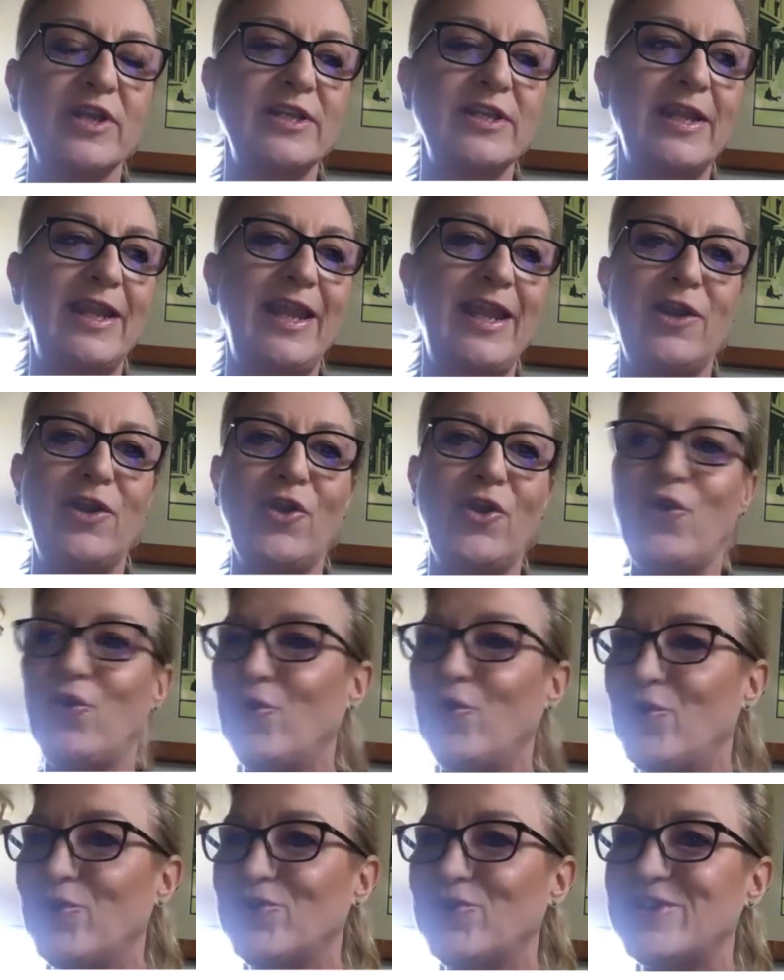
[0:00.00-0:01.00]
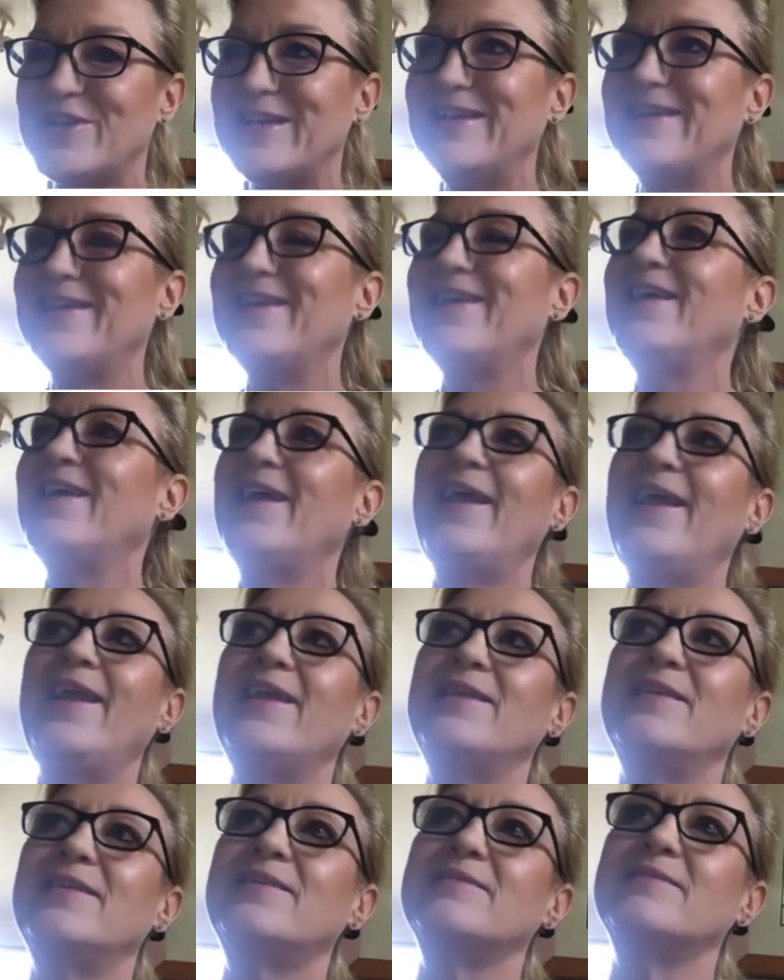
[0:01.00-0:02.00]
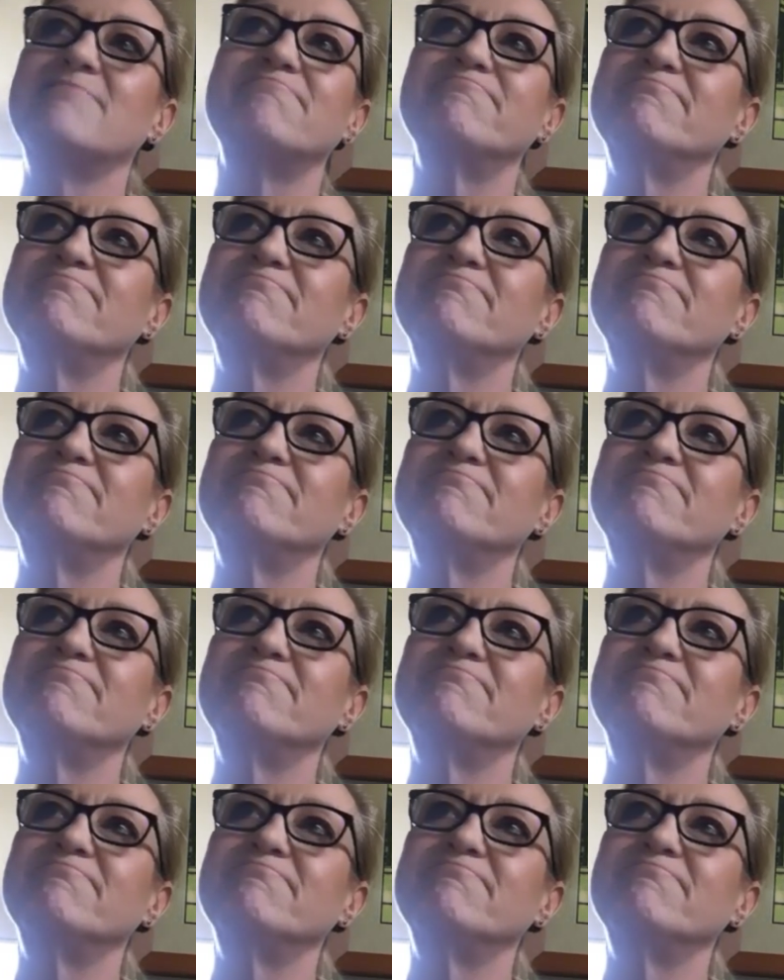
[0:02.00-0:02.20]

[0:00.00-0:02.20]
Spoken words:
to get heard. And